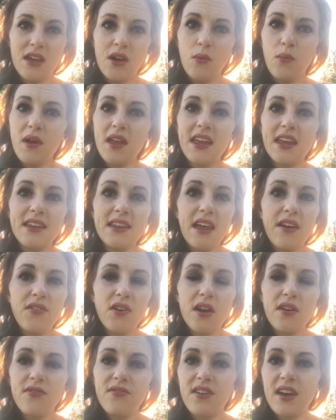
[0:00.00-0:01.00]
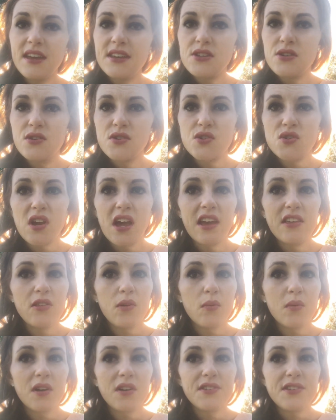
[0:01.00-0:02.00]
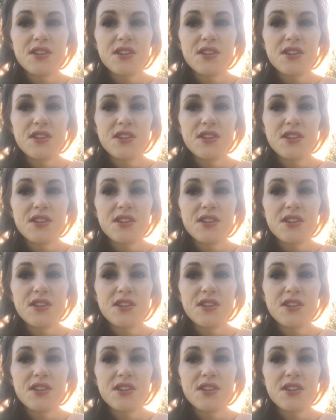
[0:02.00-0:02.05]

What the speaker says: We can never affect or attract the world